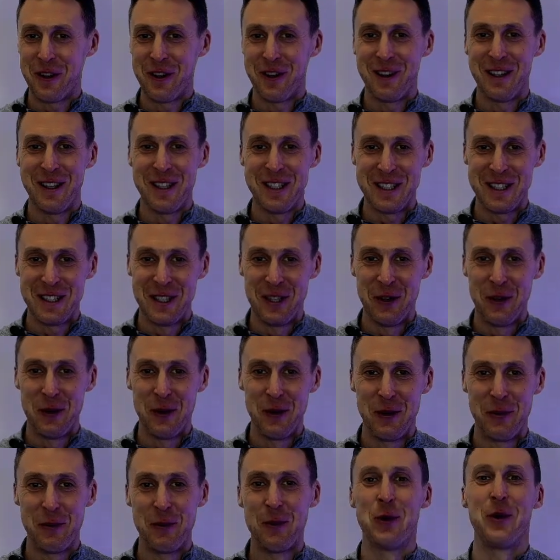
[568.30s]
there is
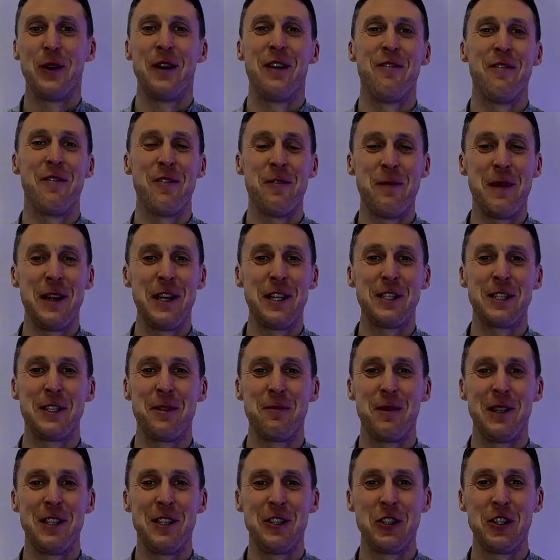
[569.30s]
no more information
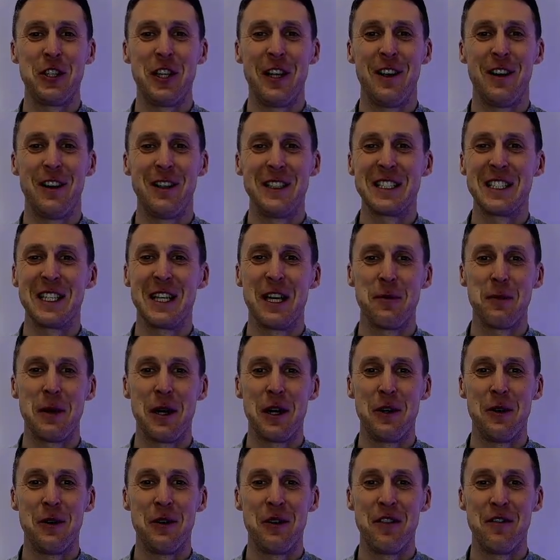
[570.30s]
being shared
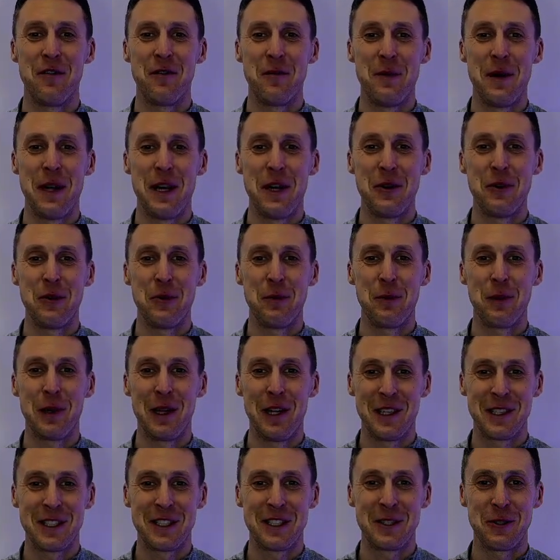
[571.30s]
about the Vomero
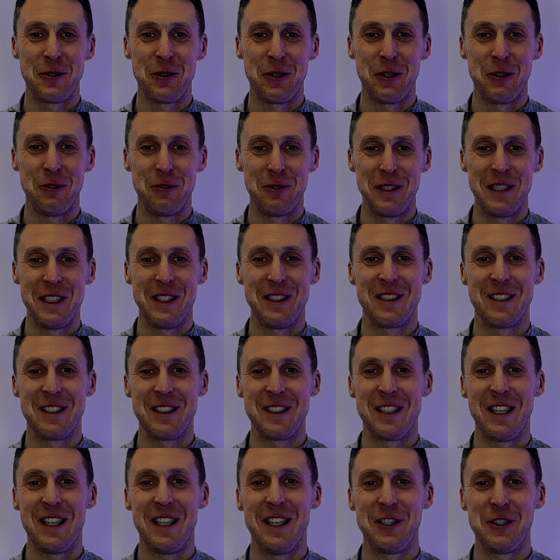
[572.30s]
Plus, so you'll need to
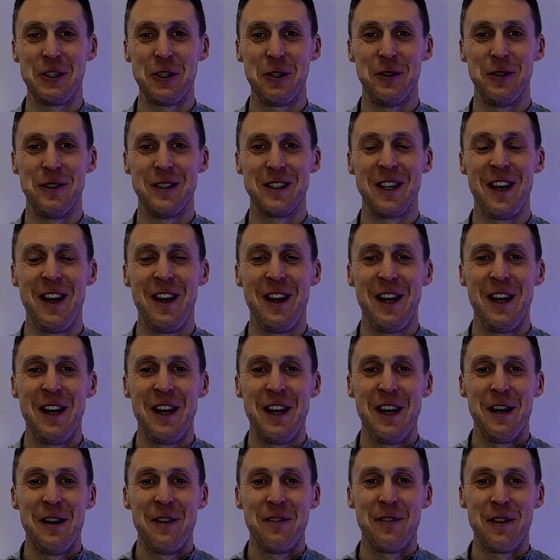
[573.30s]
stay tuned
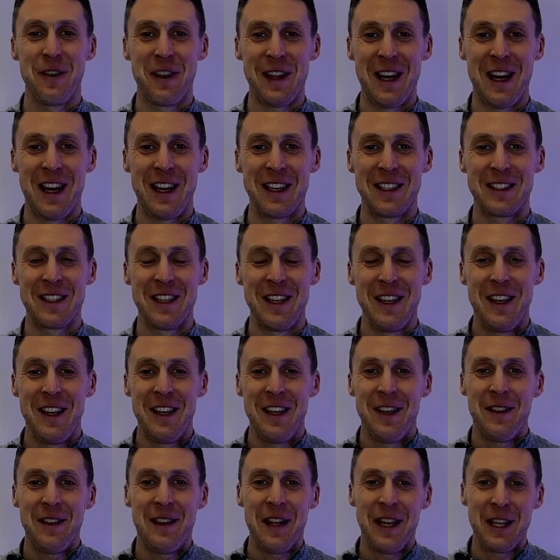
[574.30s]
for that.
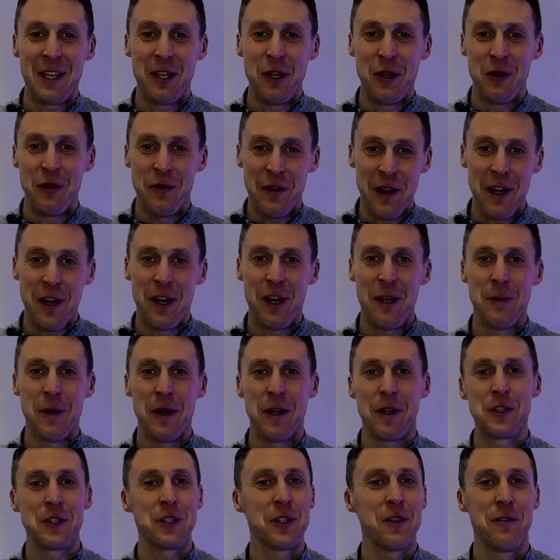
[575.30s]
Thank you very
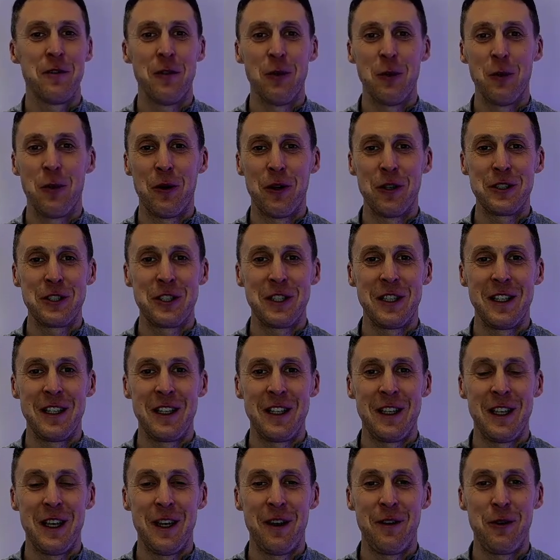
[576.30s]
much for
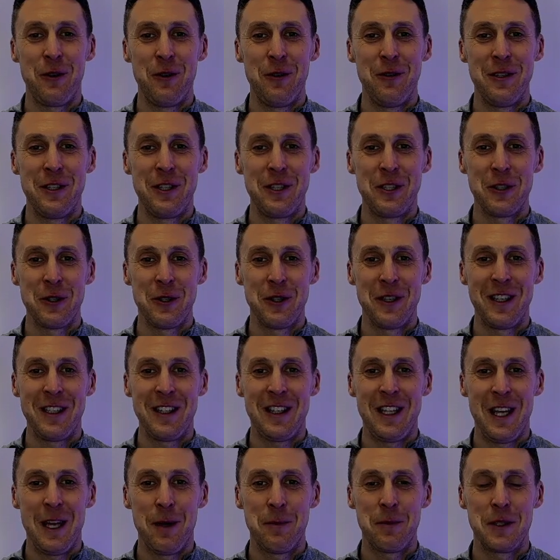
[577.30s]
watching. If you enjoyed
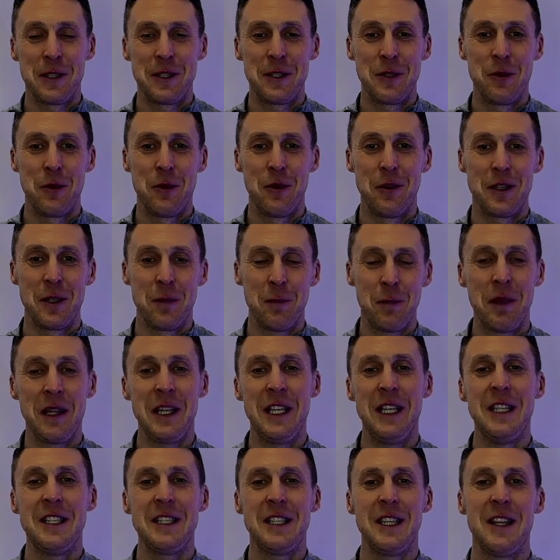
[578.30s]
the episode,
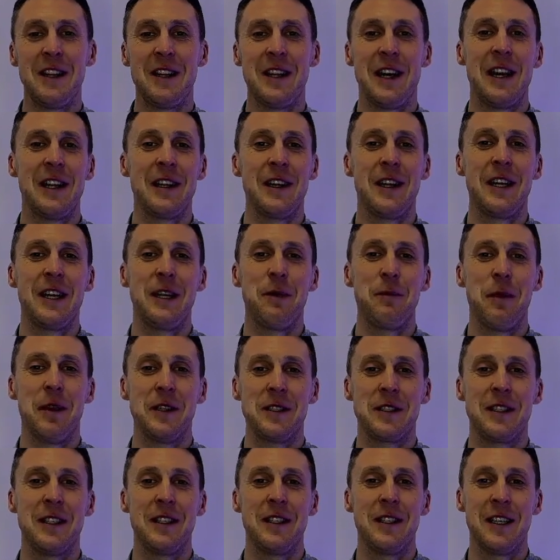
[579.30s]
please hit that like
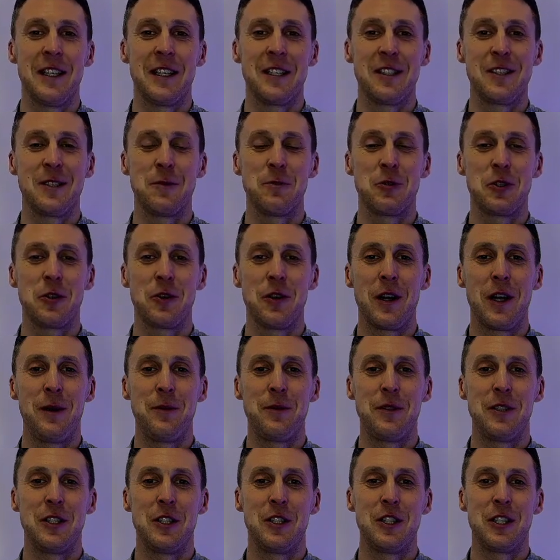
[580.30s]
button and subscribe
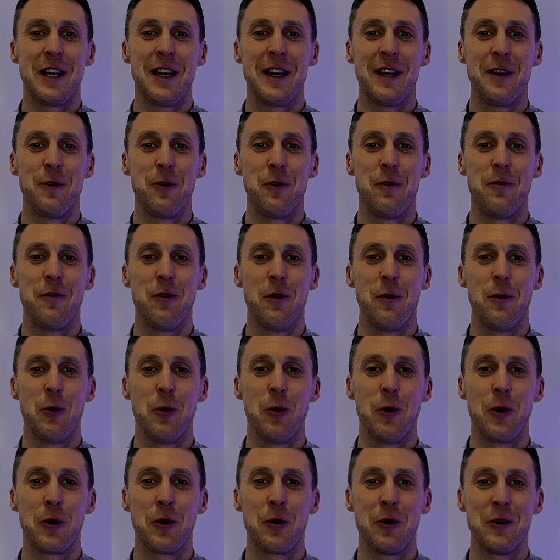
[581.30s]
to the channel for
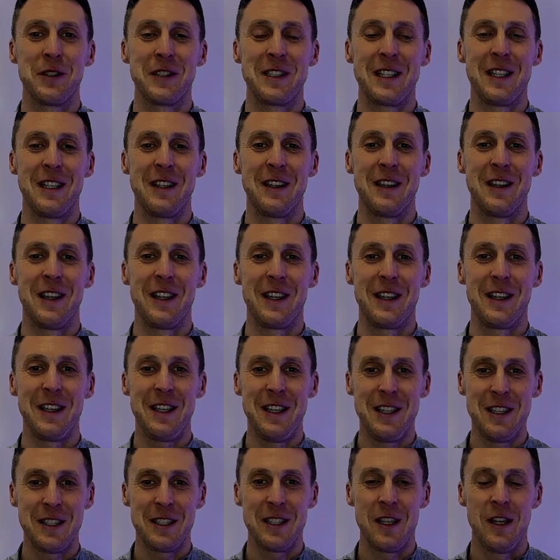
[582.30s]
more content like
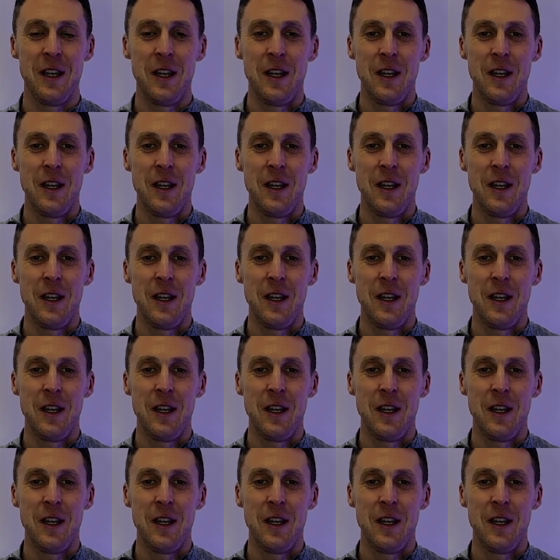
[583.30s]
this.